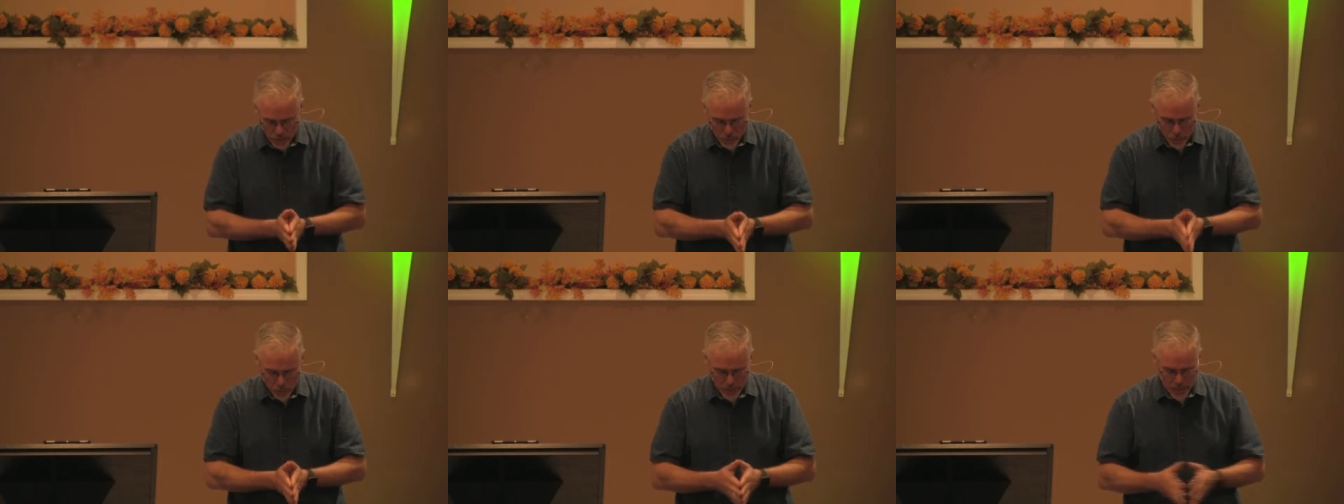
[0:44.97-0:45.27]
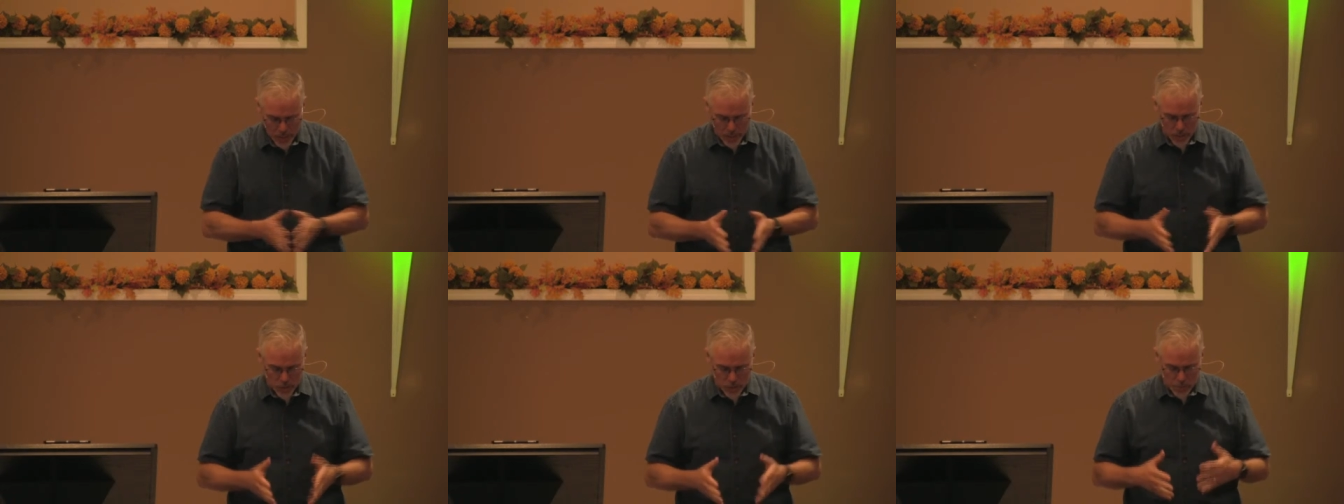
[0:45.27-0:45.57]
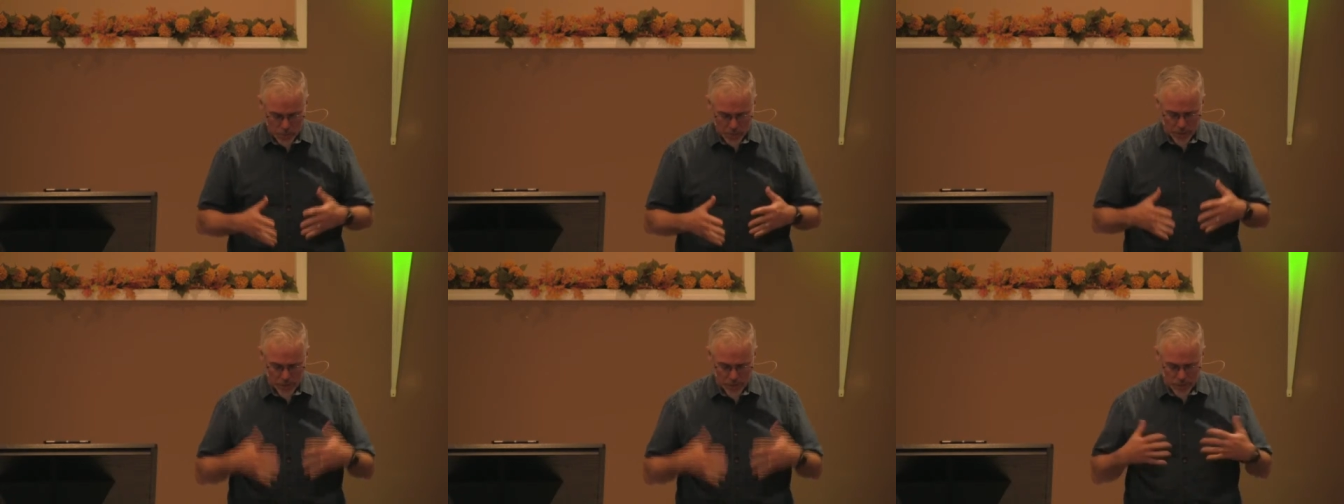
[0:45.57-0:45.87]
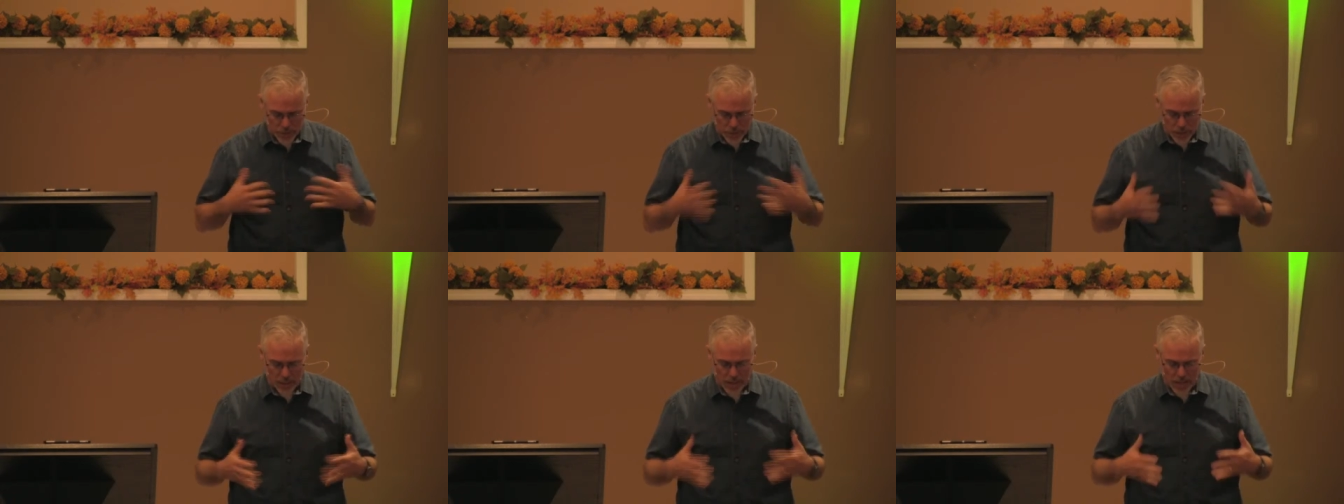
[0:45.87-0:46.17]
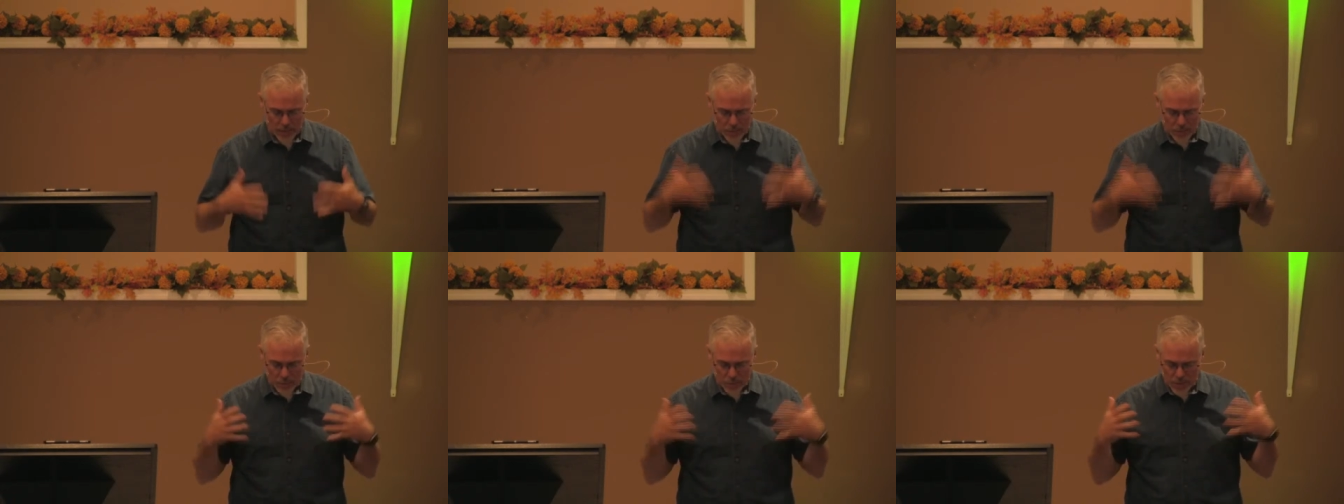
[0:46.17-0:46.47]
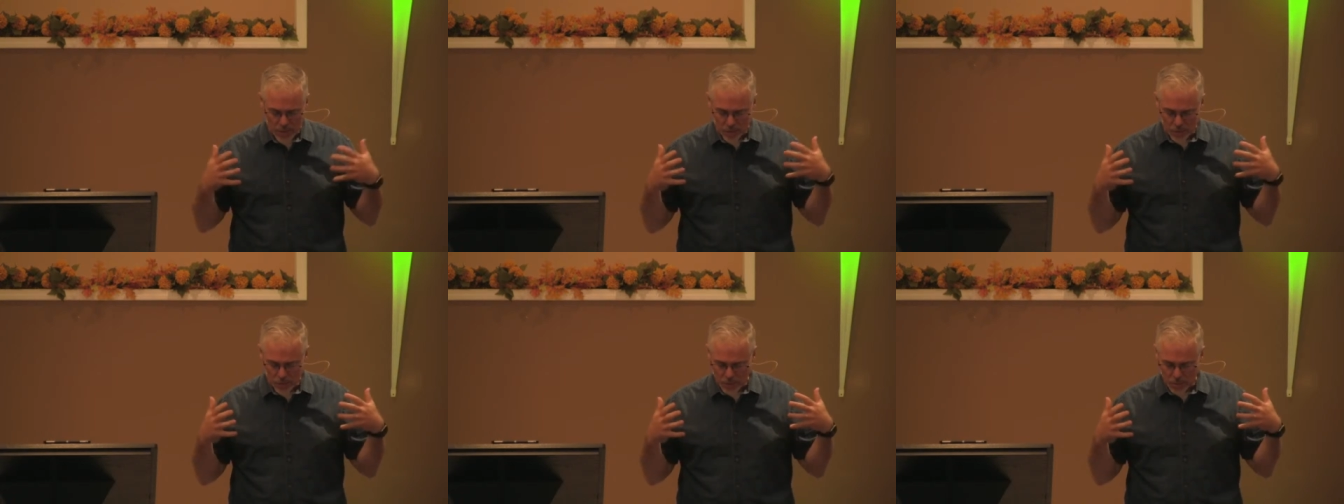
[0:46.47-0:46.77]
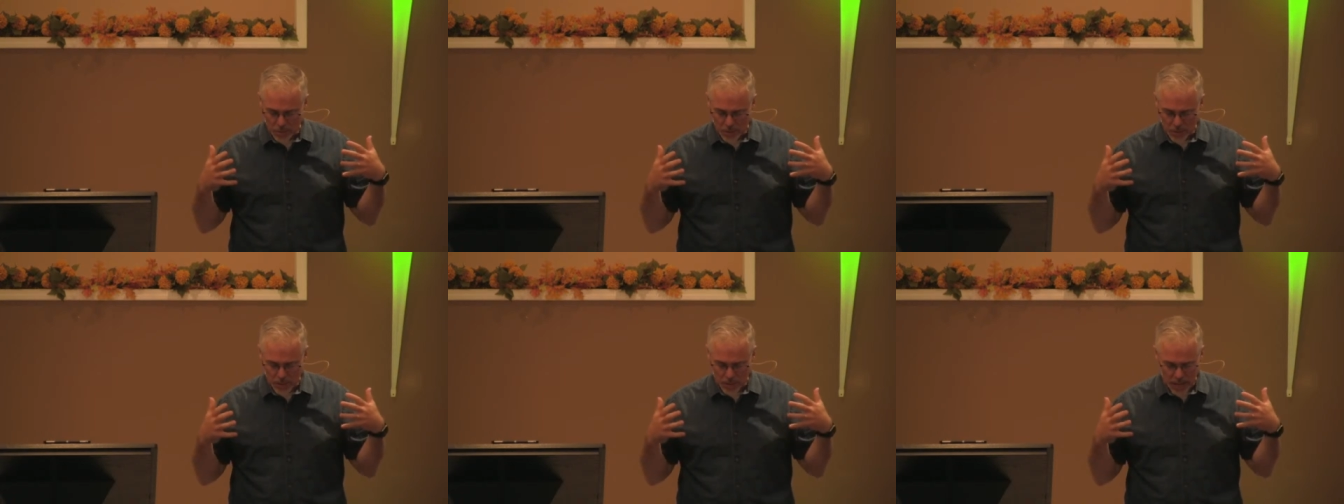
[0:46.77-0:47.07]
that we experience in our lives is not
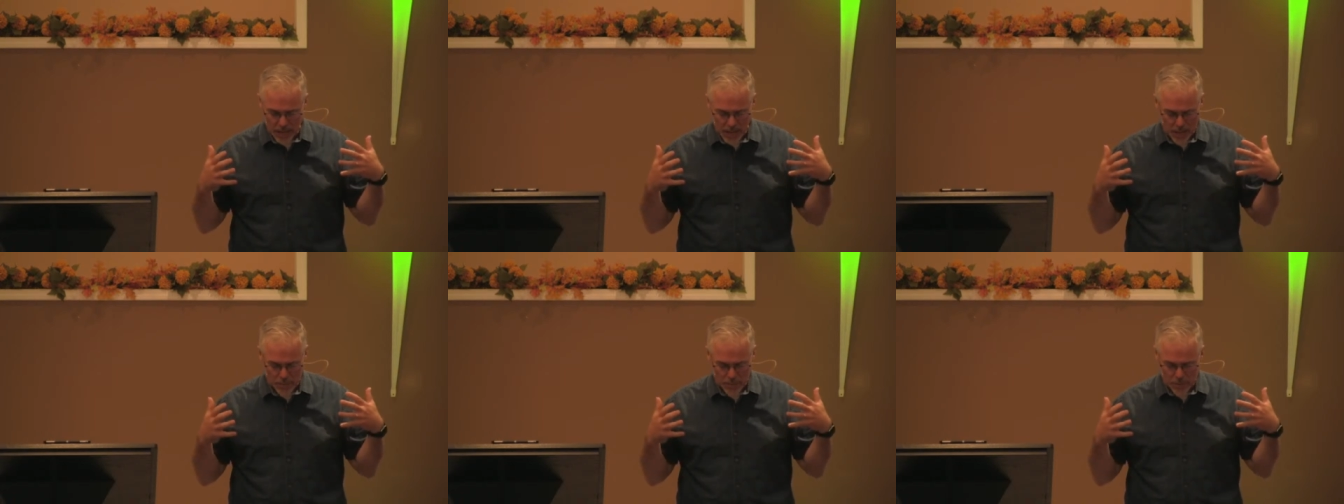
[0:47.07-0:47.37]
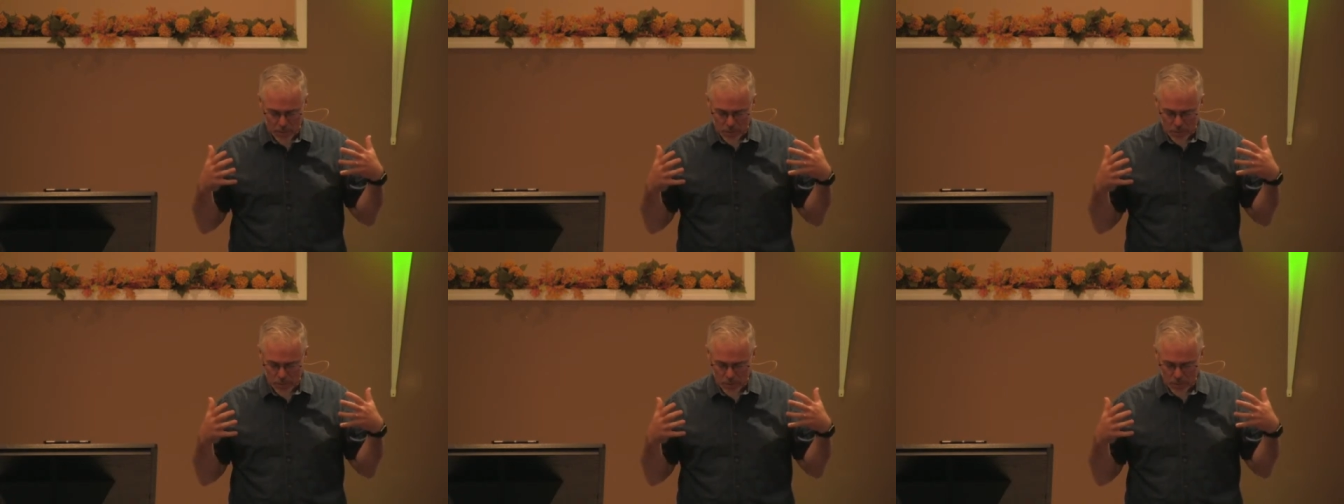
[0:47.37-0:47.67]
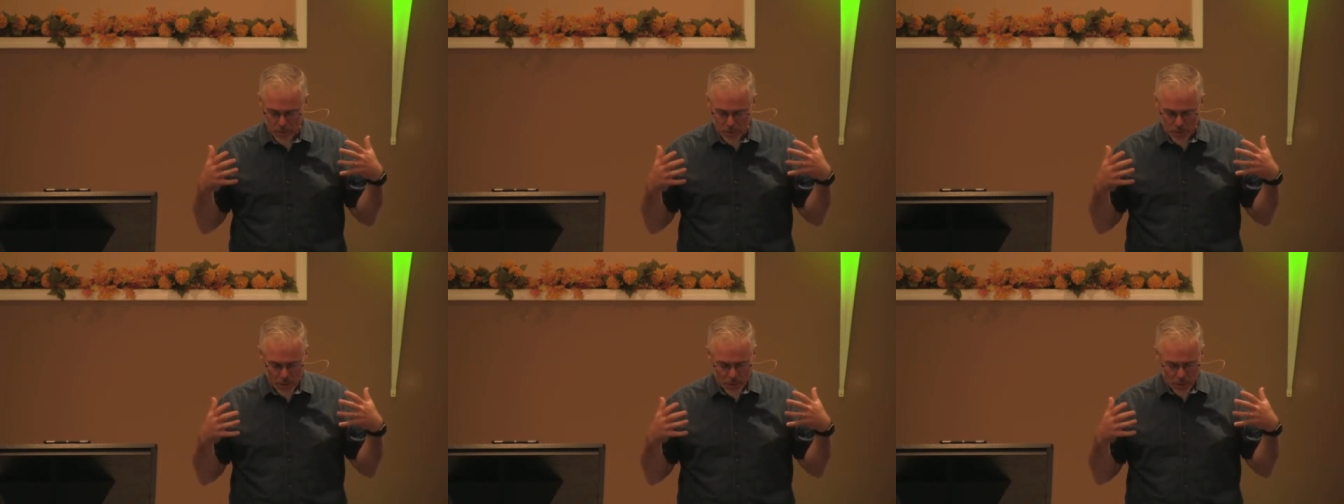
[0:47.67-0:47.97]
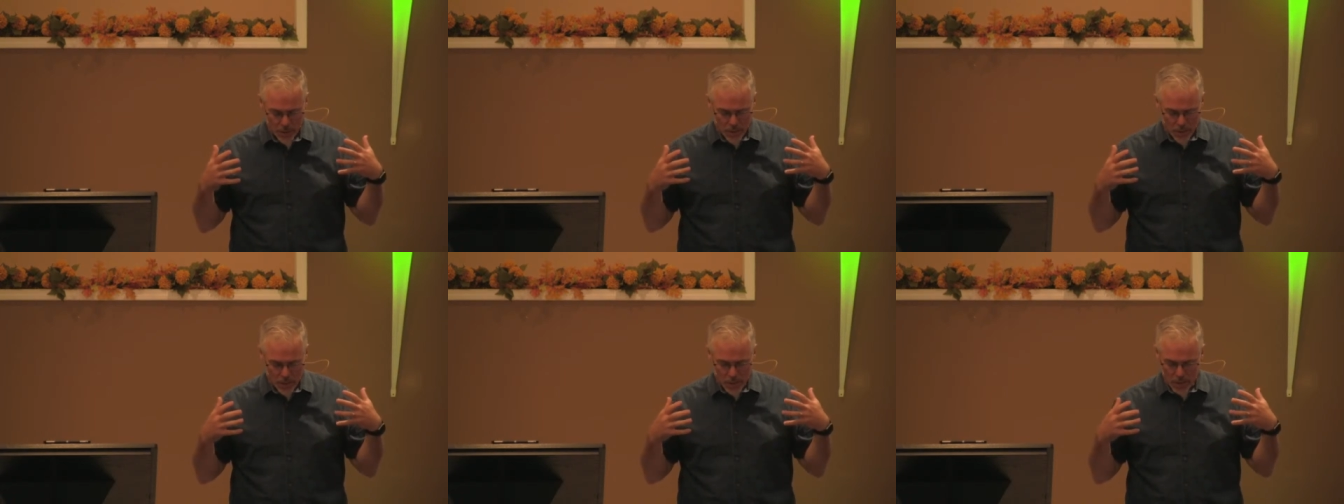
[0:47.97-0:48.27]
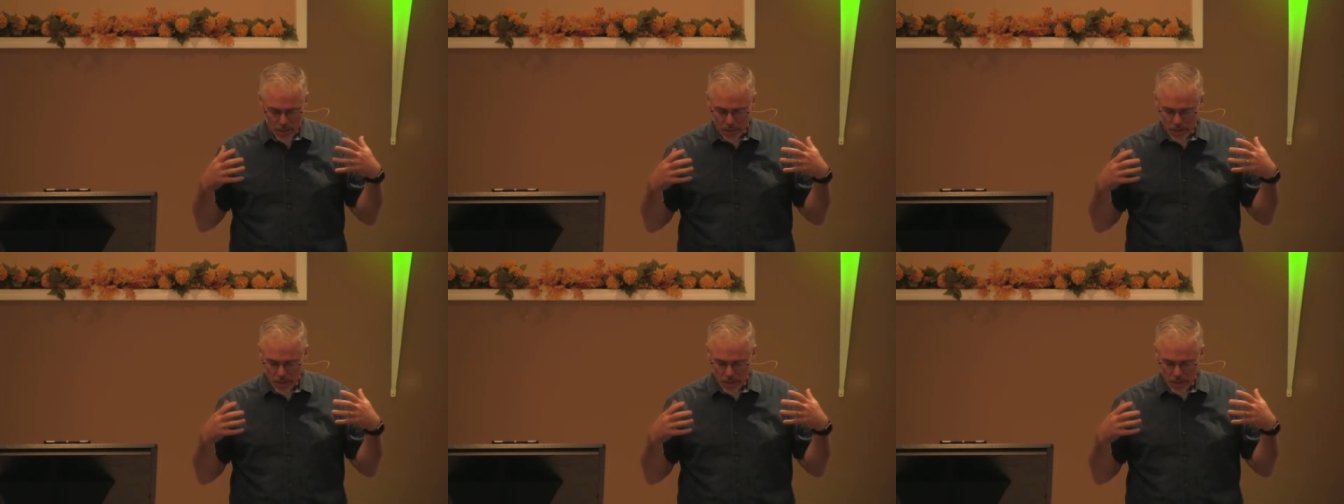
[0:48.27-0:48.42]
something that happens uh,